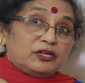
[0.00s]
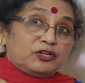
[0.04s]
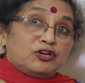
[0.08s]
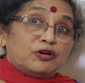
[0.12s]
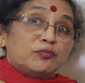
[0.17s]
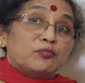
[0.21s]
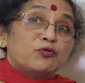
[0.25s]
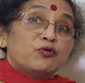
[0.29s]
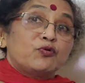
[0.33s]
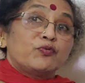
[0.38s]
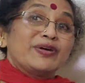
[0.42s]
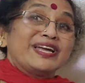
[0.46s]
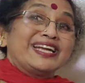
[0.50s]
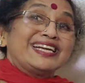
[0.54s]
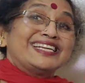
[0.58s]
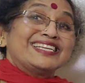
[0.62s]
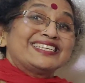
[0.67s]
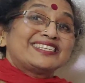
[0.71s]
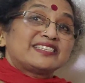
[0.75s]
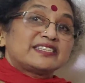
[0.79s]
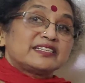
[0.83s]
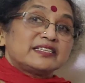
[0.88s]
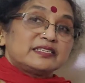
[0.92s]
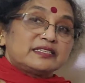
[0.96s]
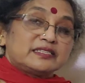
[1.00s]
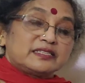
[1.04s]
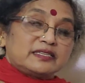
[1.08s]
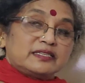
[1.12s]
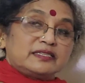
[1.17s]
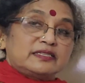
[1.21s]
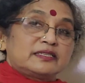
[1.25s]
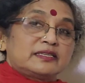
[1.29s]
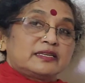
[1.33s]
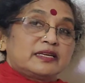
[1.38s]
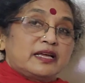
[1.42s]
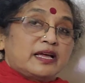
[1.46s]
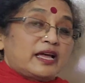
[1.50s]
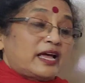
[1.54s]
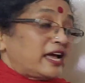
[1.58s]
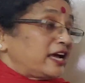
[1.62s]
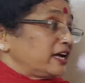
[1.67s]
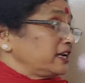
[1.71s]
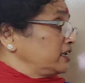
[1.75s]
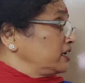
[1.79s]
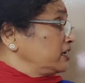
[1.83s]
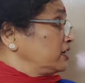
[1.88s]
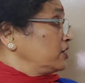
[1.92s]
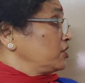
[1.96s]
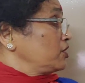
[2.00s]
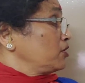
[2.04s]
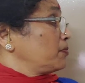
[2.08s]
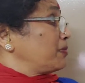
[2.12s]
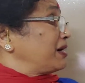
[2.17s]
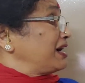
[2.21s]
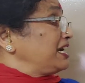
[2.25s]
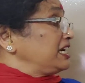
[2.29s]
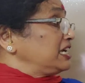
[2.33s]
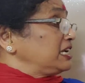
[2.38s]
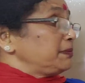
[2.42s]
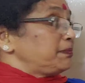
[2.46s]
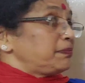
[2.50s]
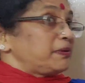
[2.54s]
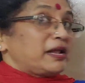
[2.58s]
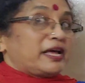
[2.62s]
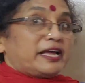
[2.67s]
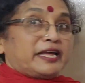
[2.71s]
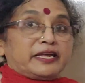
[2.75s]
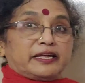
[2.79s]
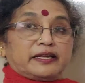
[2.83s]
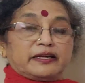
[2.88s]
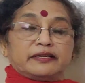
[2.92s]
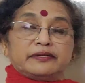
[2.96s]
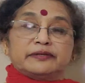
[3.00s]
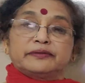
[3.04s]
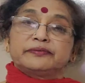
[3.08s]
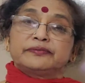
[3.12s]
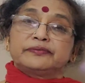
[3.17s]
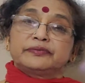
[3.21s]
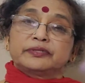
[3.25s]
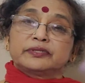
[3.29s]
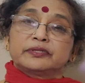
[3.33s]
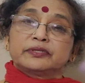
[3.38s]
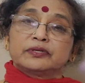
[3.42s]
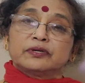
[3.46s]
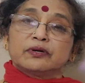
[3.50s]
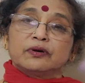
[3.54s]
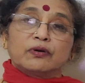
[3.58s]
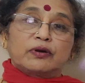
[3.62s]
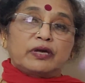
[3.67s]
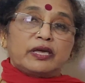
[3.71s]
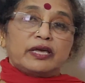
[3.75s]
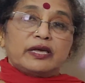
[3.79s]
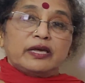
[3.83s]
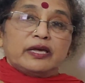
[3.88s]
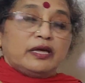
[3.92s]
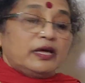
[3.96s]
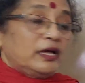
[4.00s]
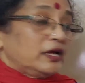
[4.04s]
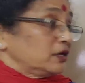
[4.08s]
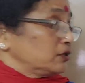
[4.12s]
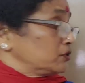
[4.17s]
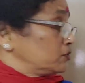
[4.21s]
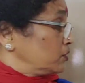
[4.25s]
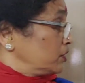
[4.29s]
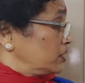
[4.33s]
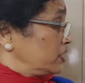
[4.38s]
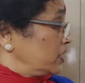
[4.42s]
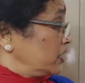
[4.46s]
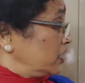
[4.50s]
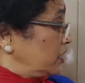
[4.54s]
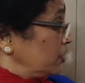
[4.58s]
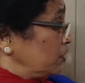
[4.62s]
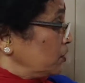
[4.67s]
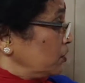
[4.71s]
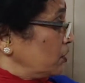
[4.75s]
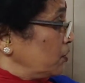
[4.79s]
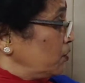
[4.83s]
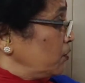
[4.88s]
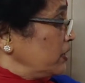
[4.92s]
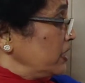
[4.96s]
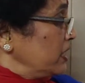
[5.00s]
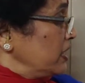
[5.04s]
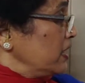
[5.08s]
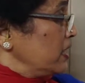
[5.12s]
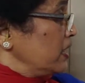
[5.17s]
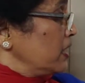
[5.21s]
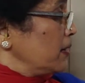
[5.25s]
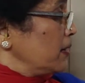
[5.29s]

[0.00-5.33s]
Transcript: You're moving distances and here you're multiplying. Okay, so here you'll be